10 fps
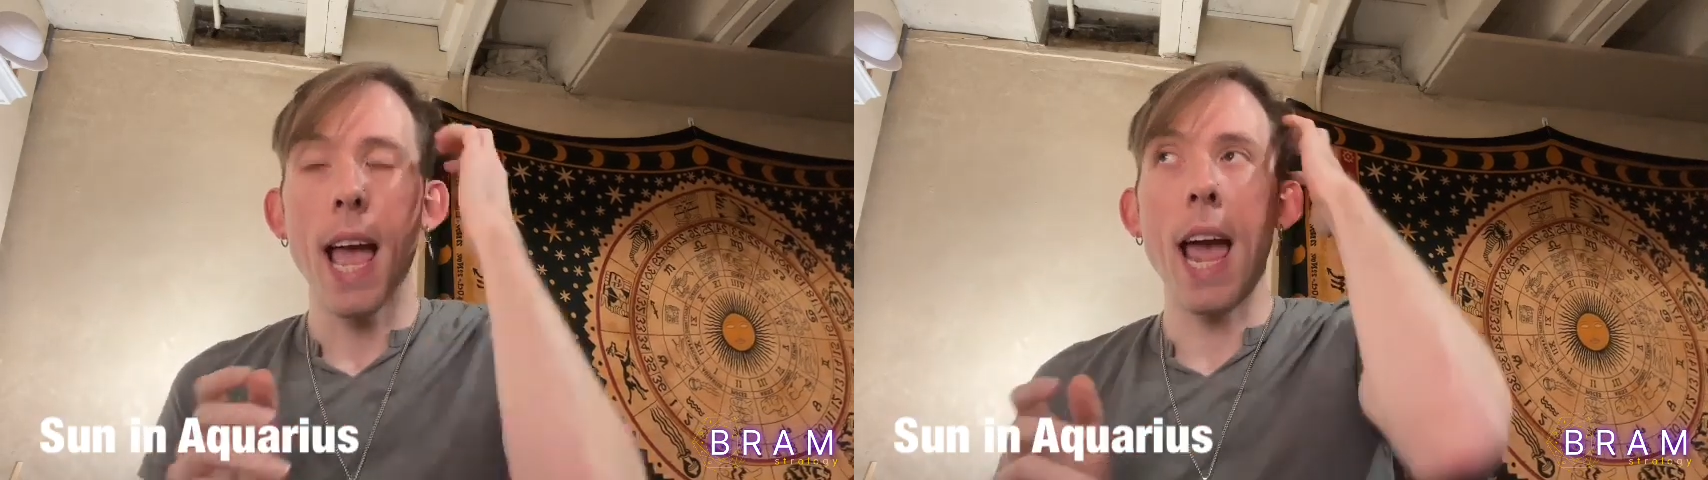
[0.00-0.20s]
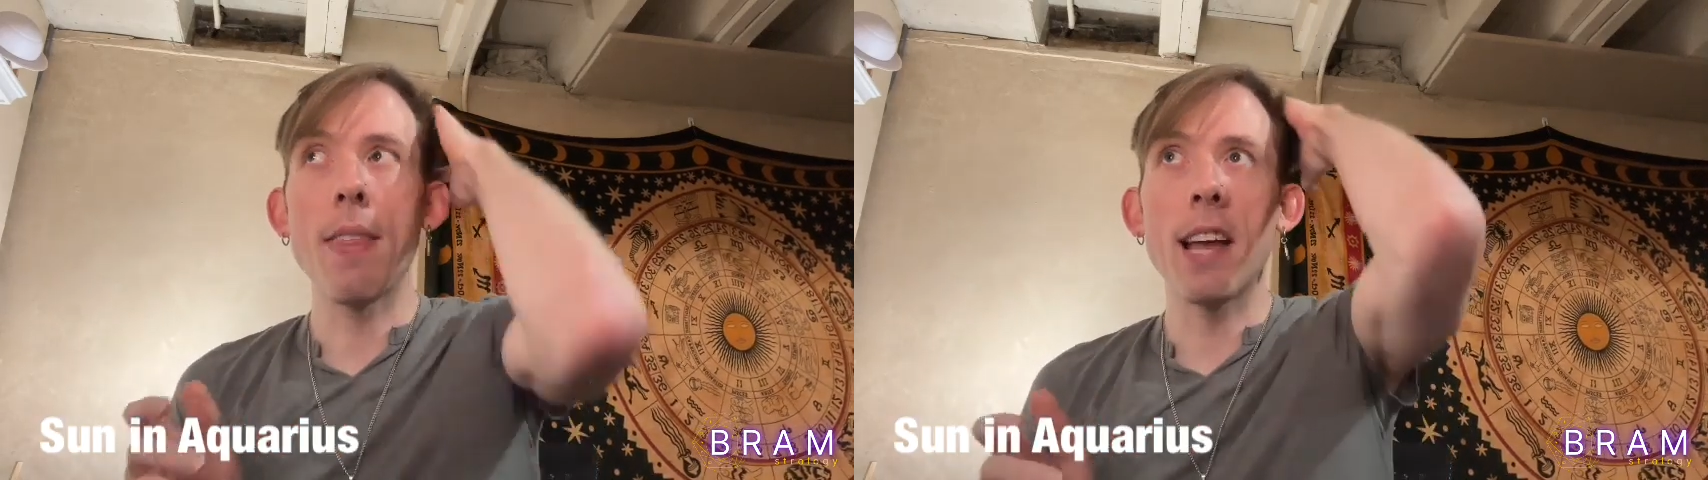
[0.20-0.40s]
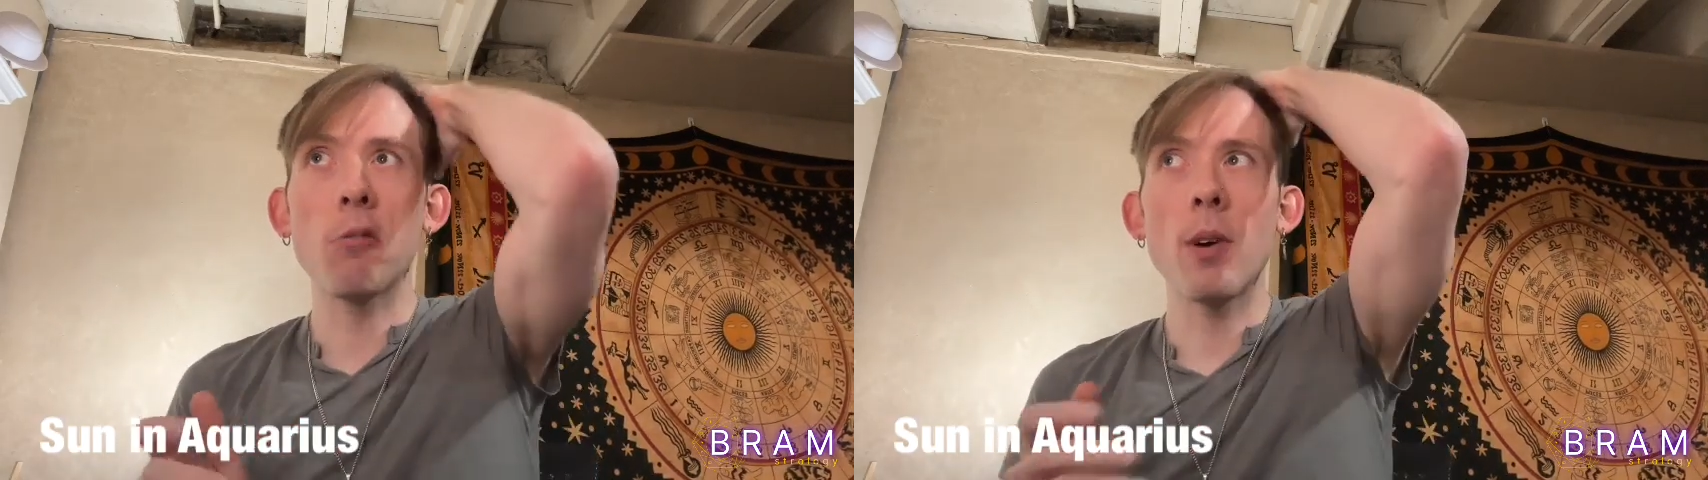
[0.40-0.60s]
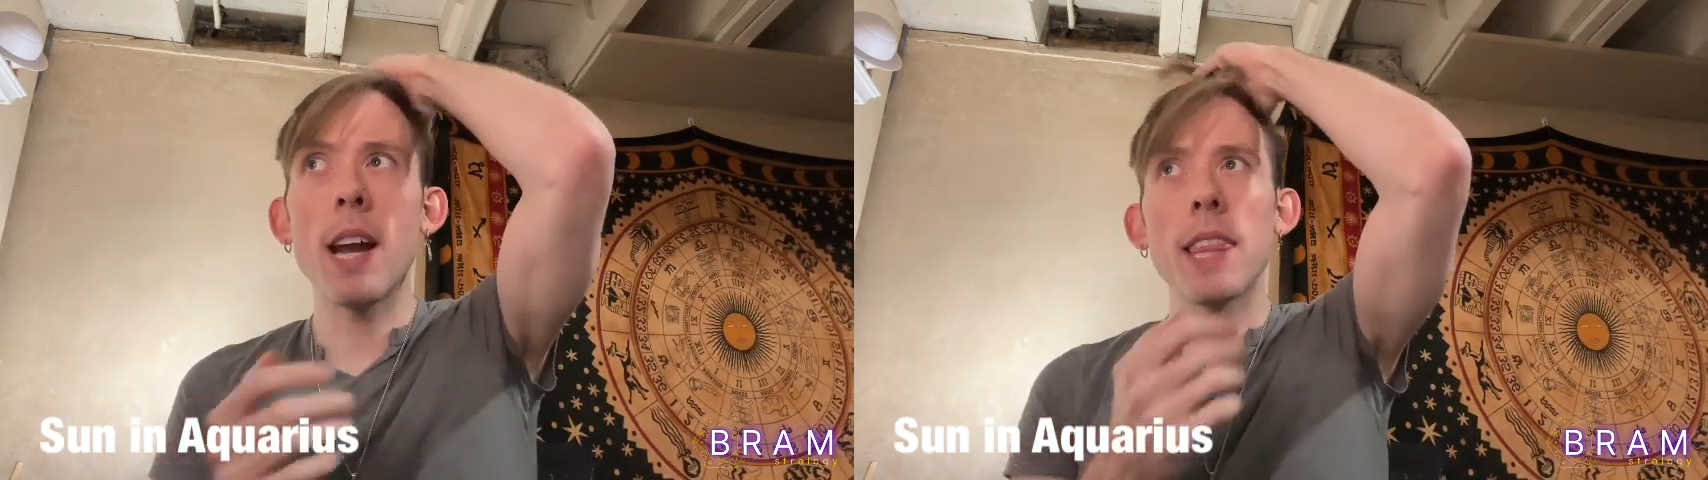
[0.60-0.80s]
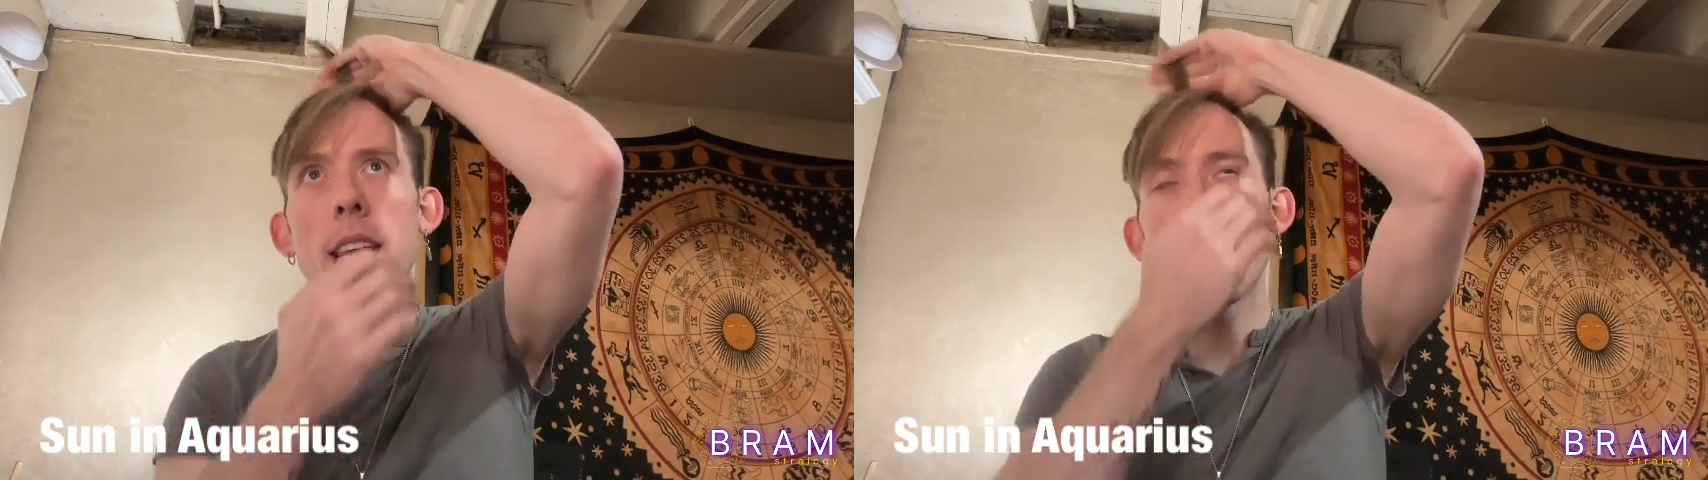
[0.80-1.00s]
And that's where
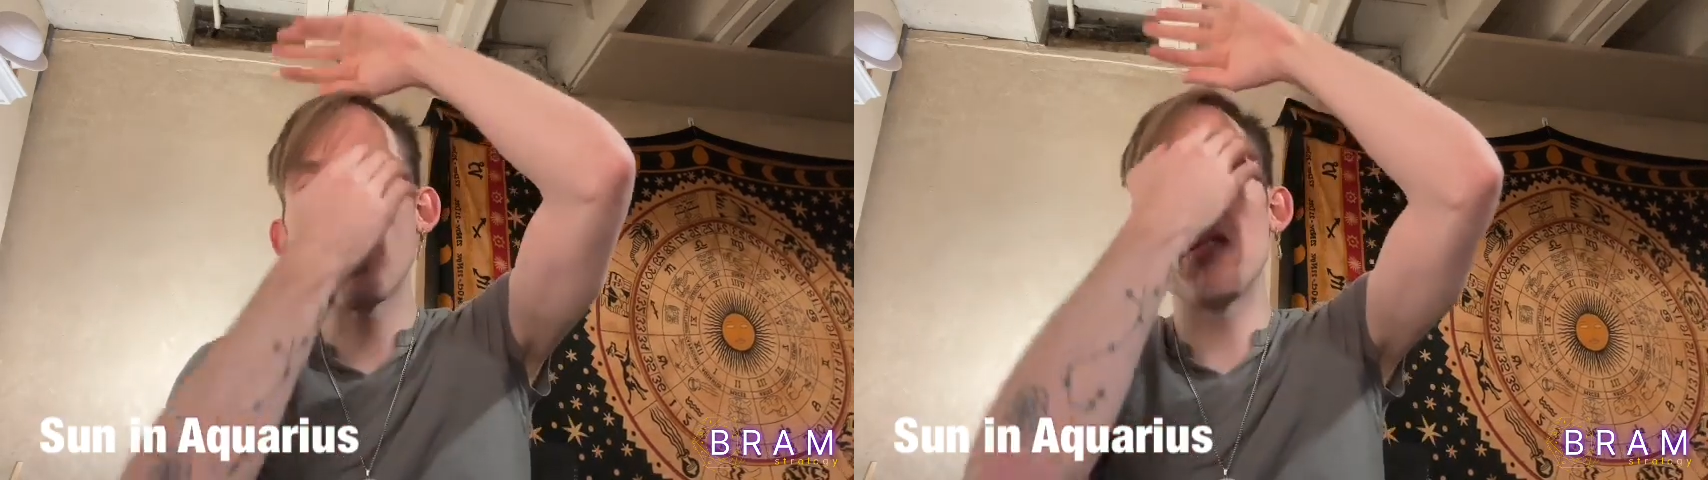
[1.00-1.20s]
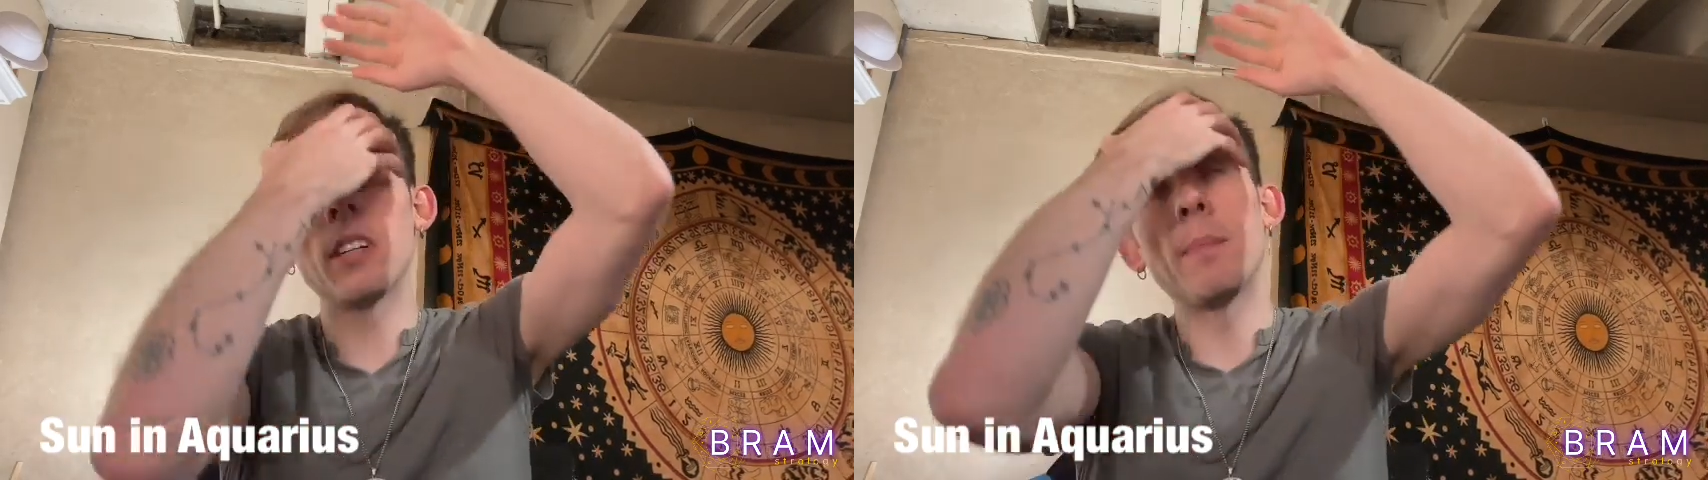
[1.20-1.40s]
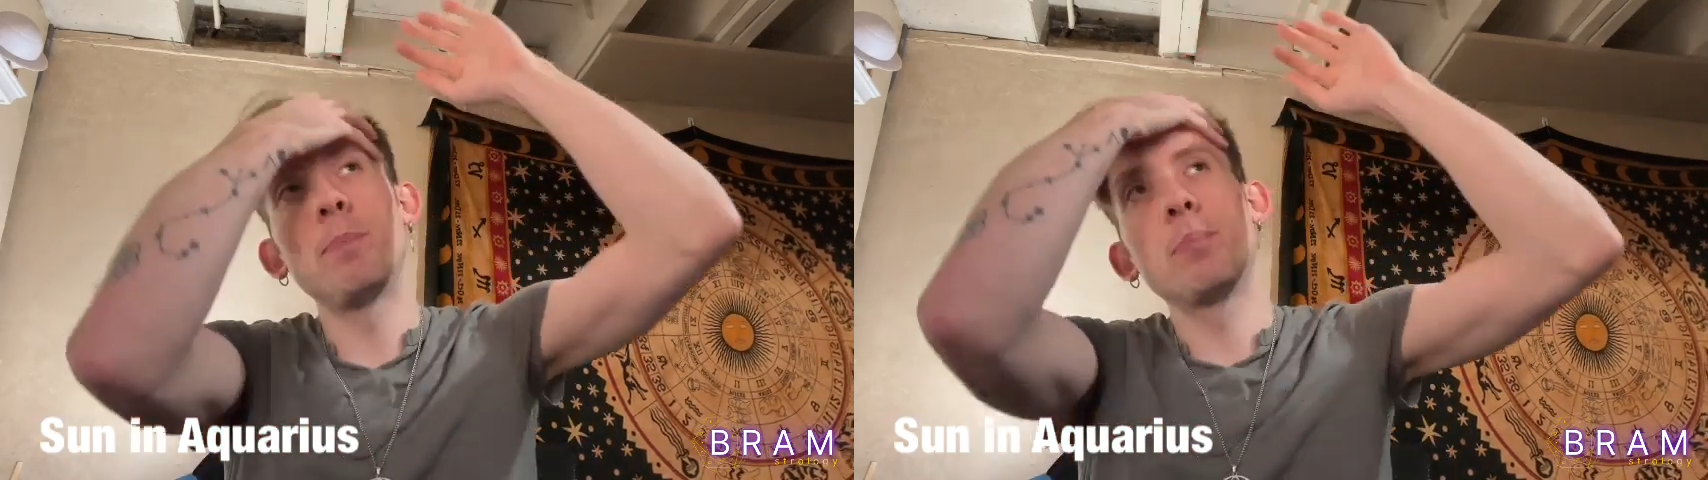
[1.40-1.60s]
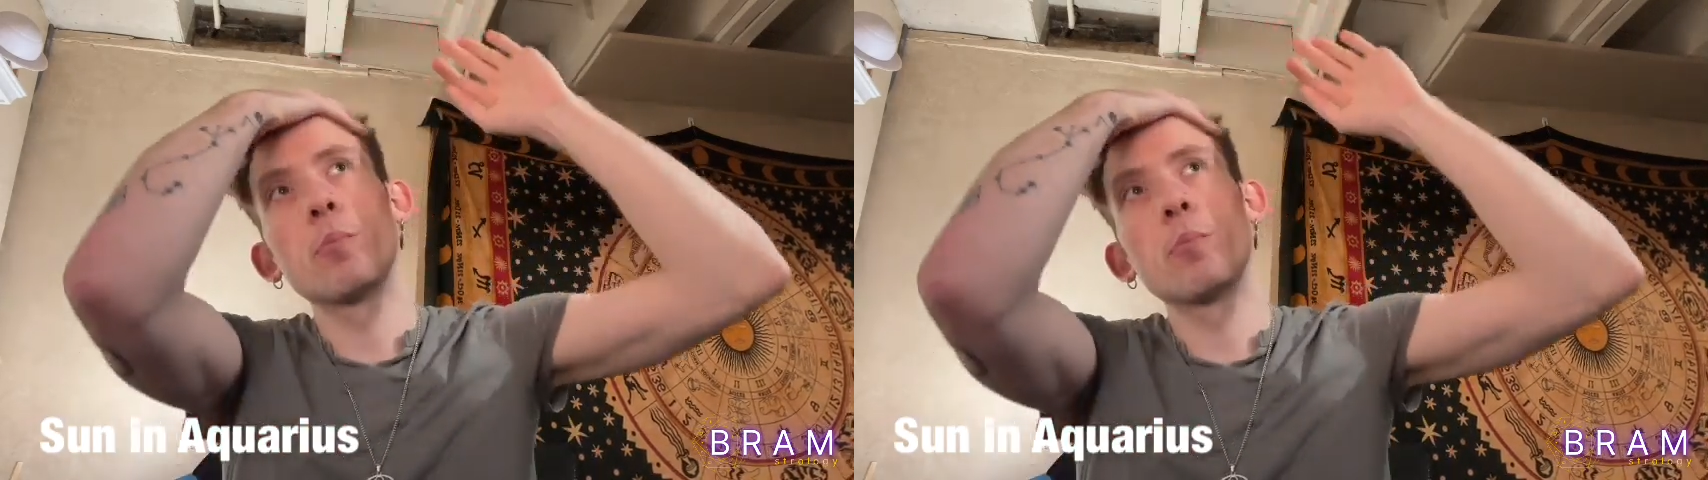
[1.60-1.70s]
I think there's a